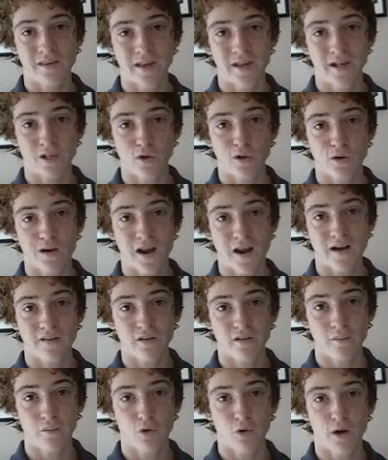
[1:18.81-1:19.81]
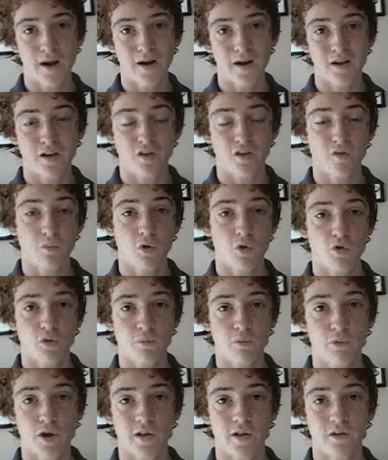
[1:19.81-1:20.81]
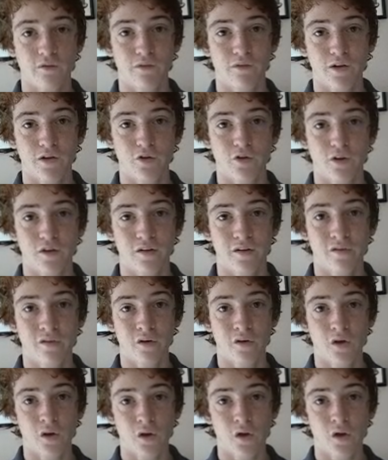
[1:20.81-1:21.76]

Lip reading: Taylor and Edison Miranda, his most impressive victories.